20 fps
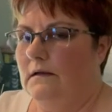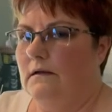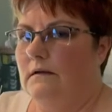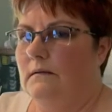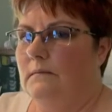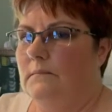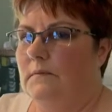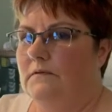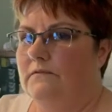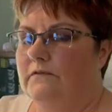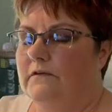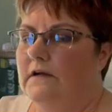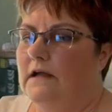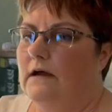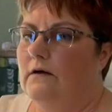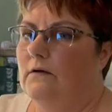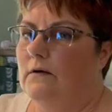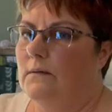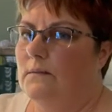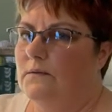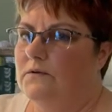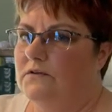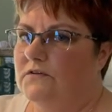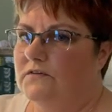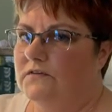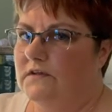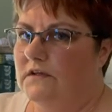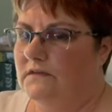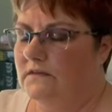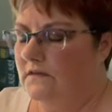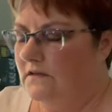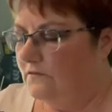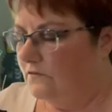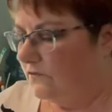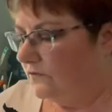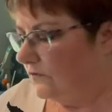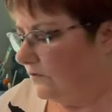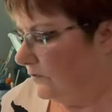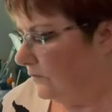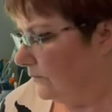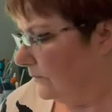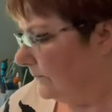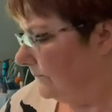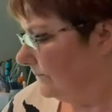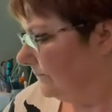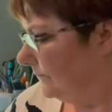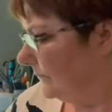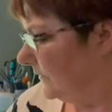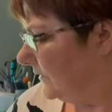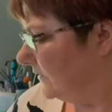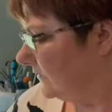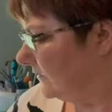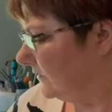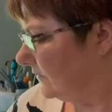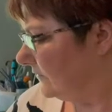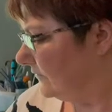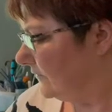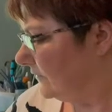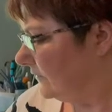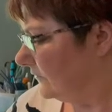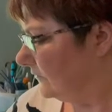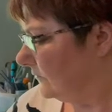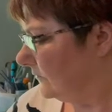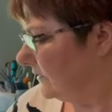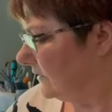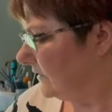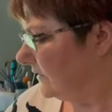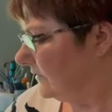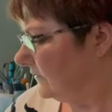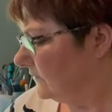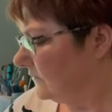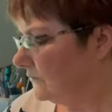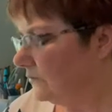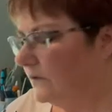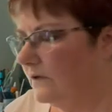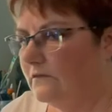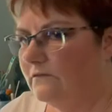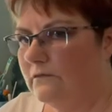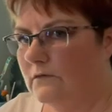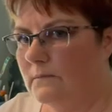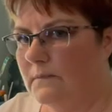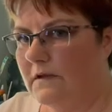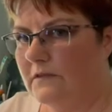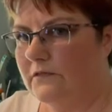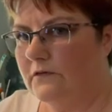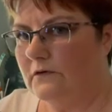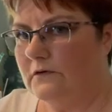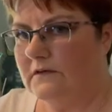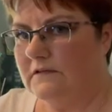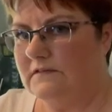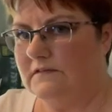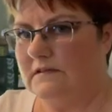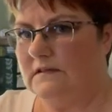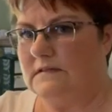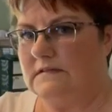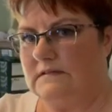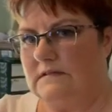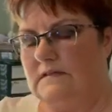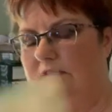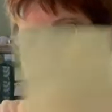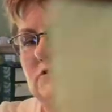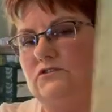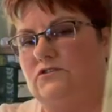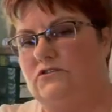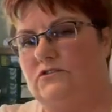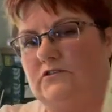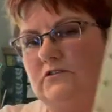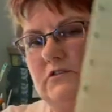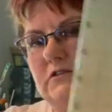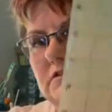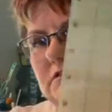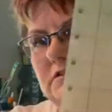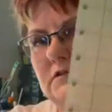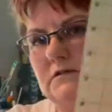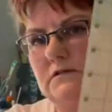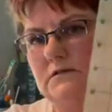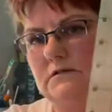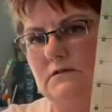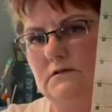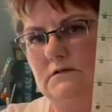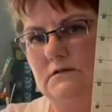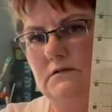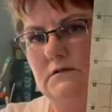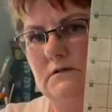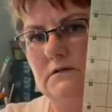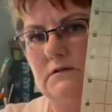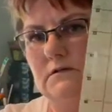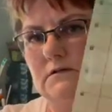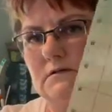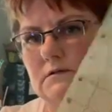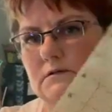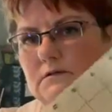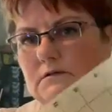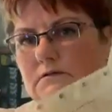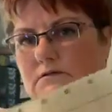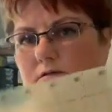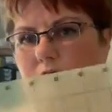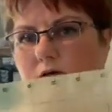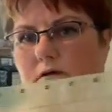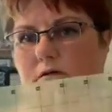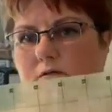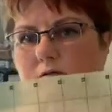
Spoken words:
But for now, I would just get these 2. So the first one is a 24 by 36 inch. So